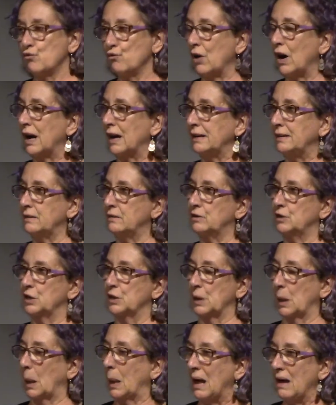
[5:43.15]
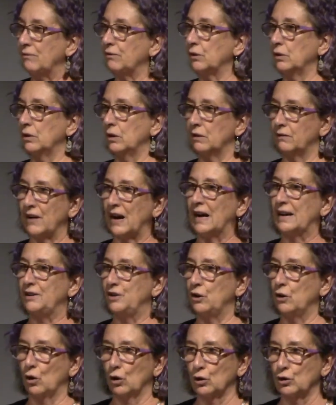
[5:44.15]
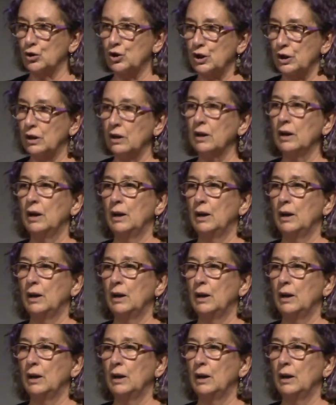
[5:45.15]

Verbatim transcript: rise to the level of ideology